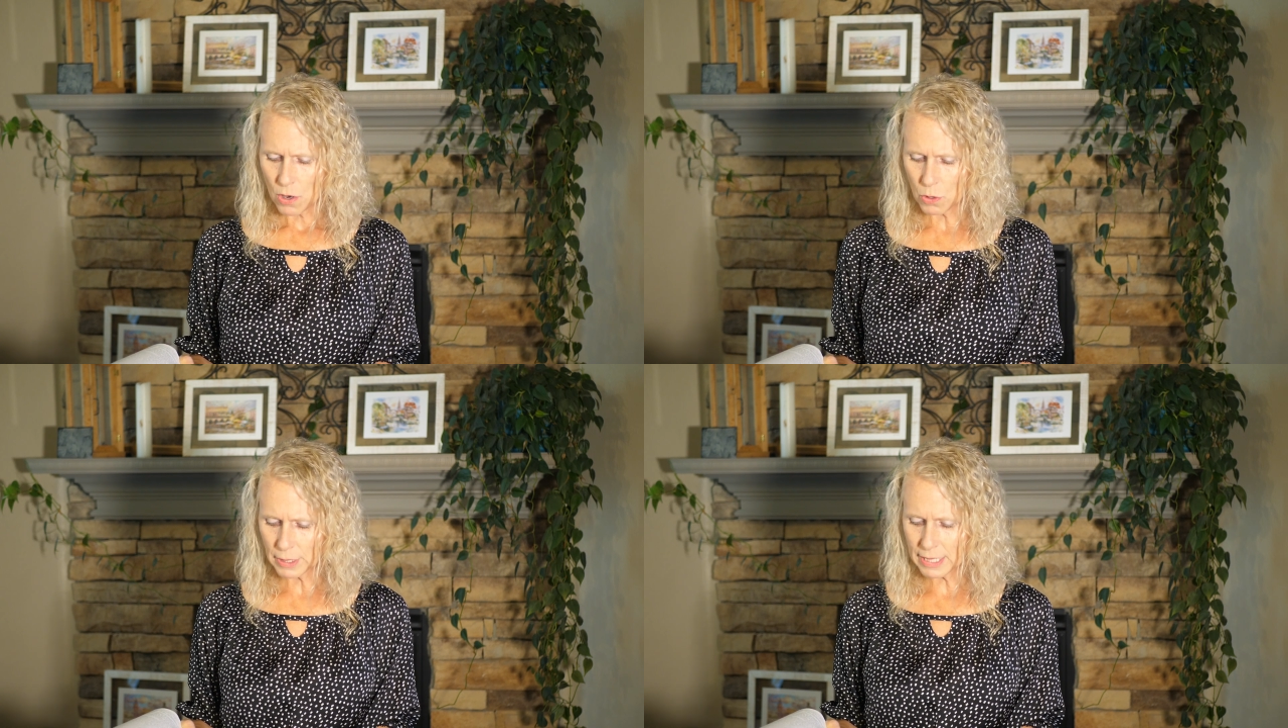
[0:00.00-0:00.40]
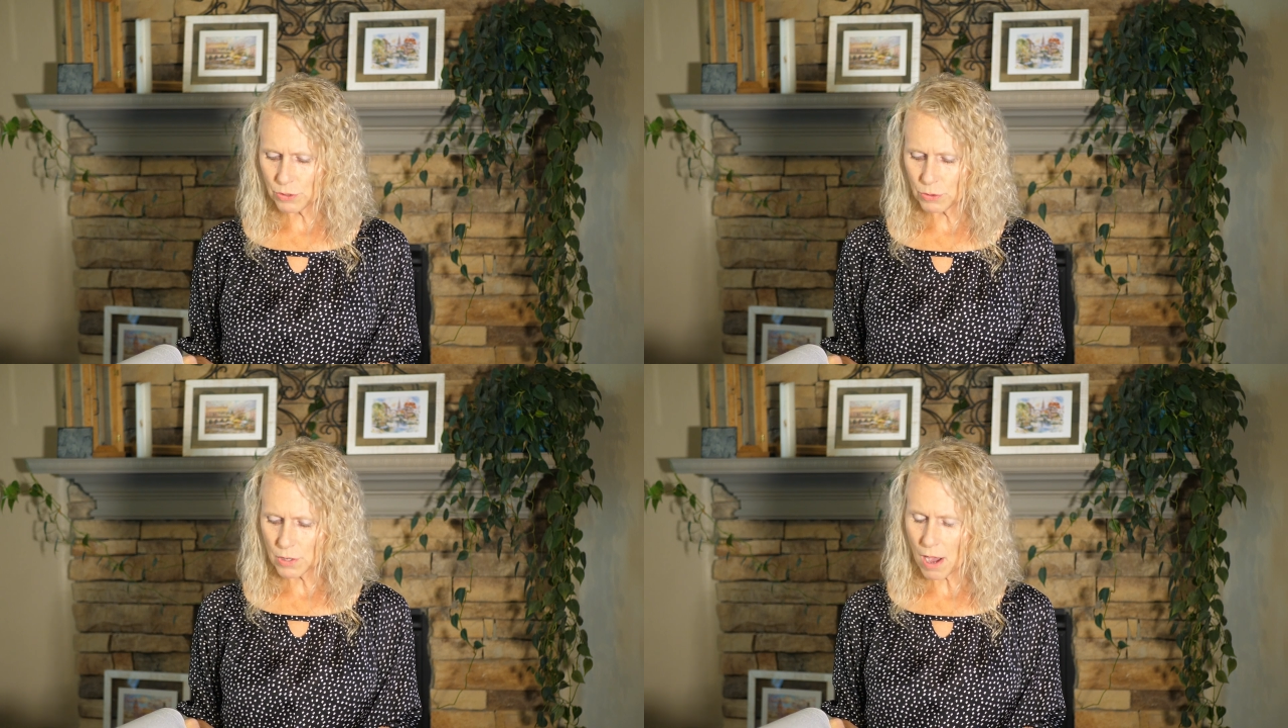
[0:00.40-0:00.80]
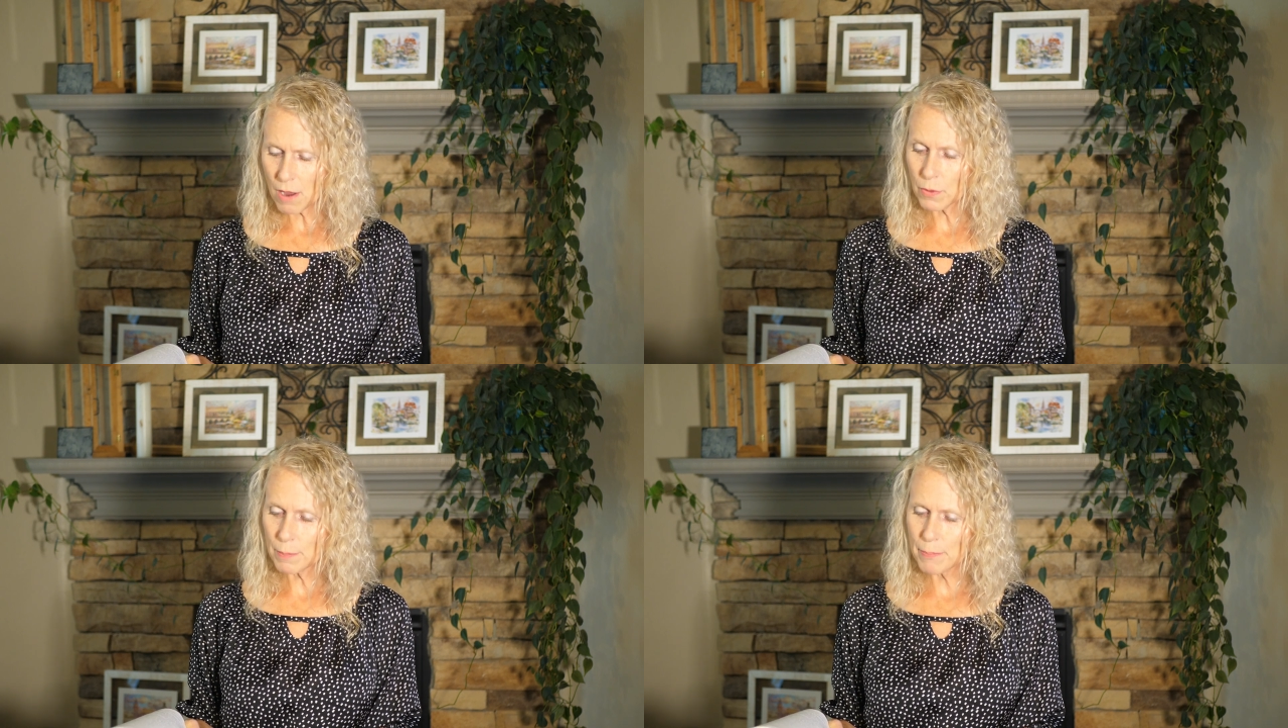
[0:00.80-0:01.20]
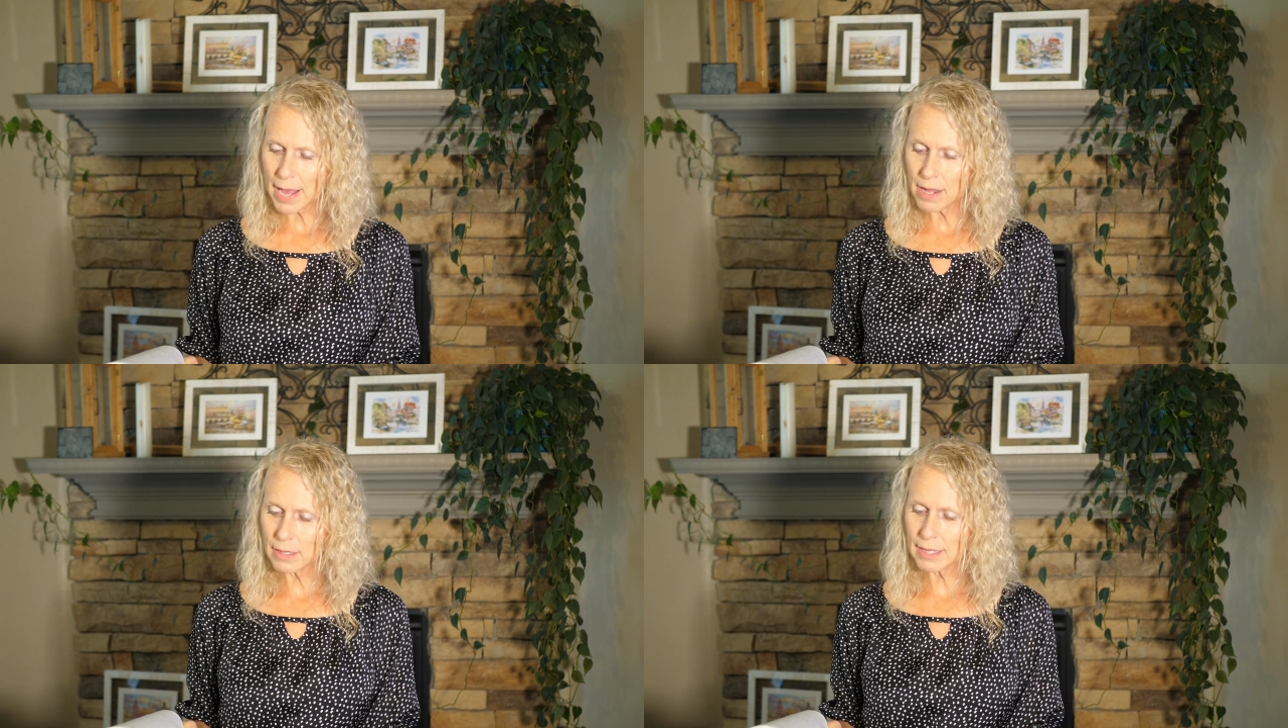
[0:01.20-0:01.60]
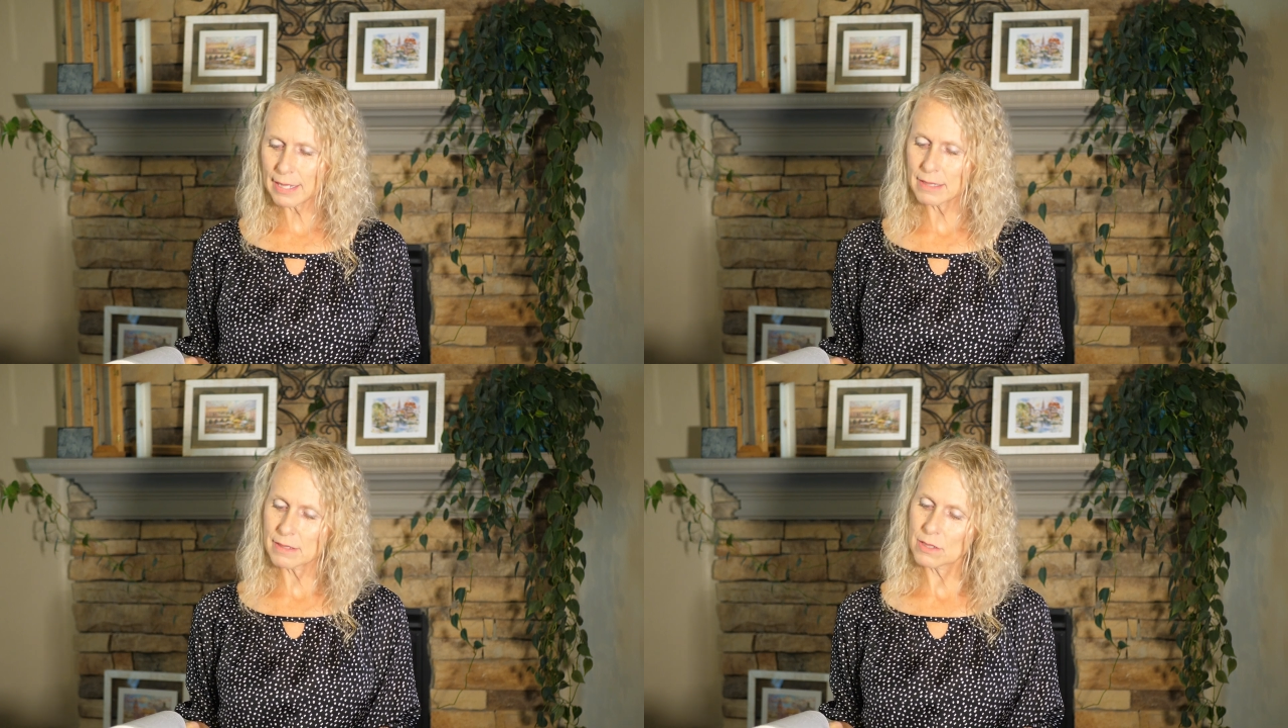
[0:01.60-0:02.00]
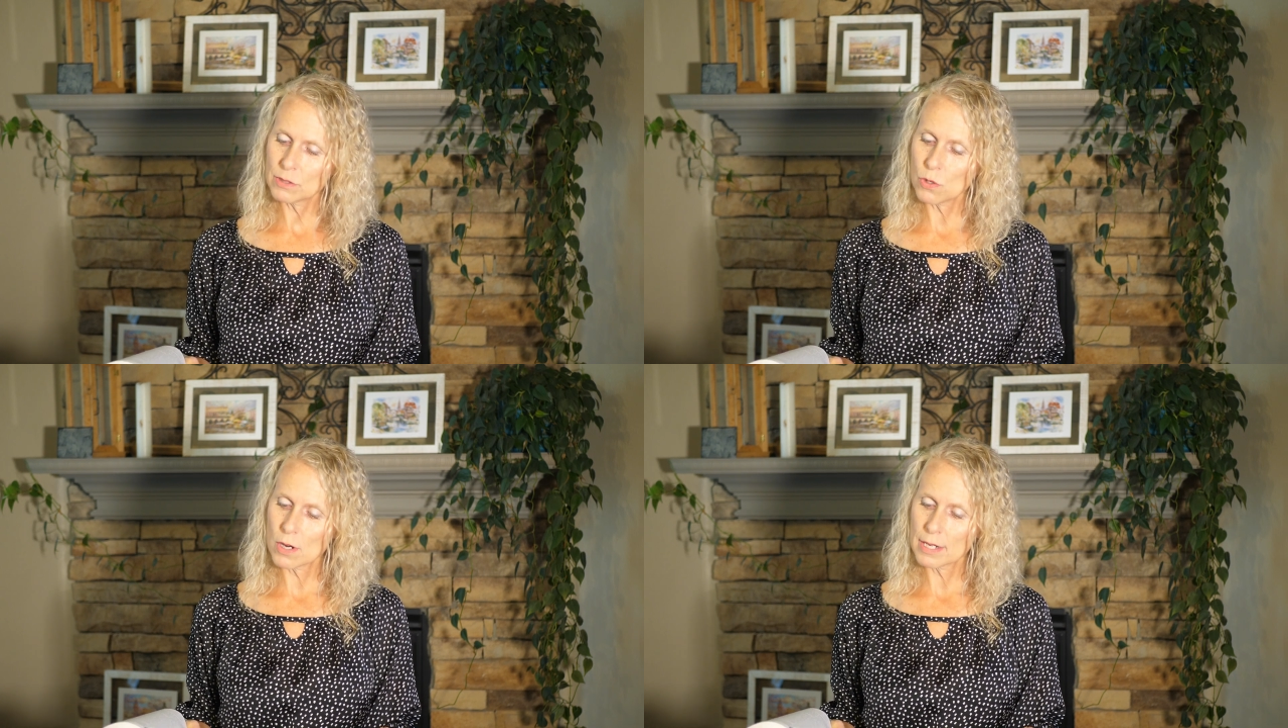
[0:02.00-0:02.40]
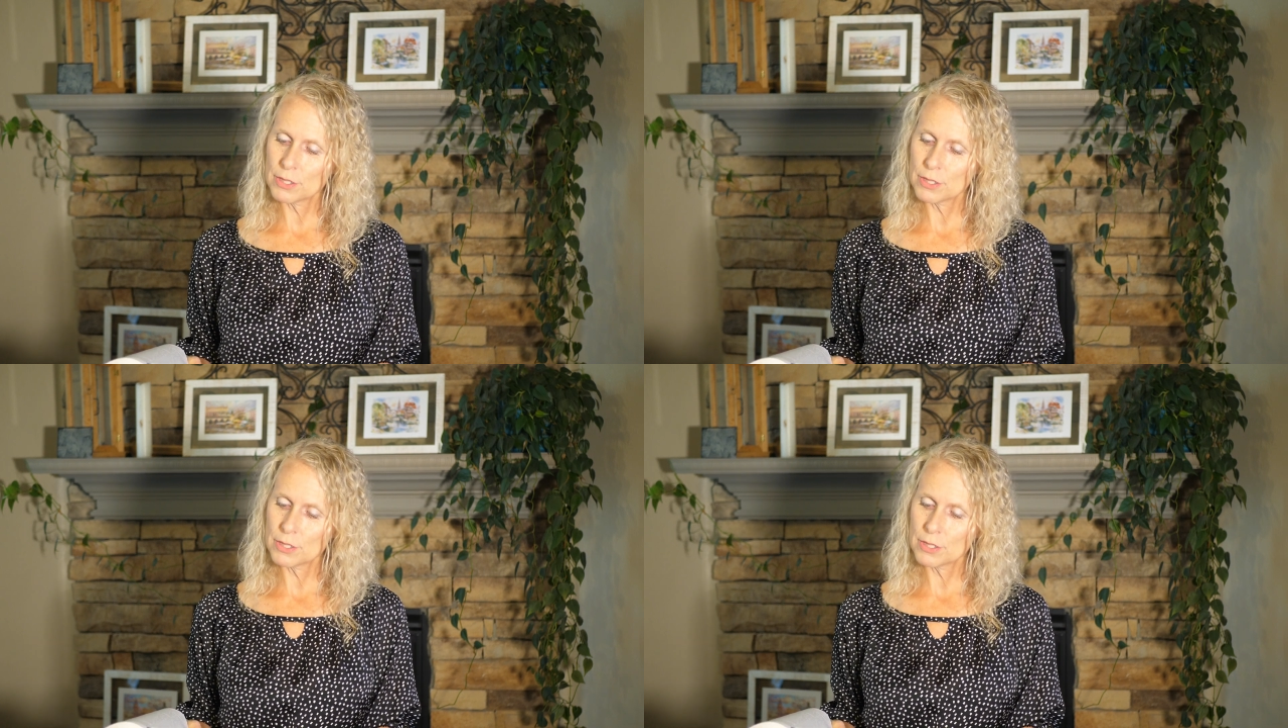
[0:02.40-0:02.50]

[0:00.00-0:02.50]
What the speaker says: Only do not rebel against the Lord,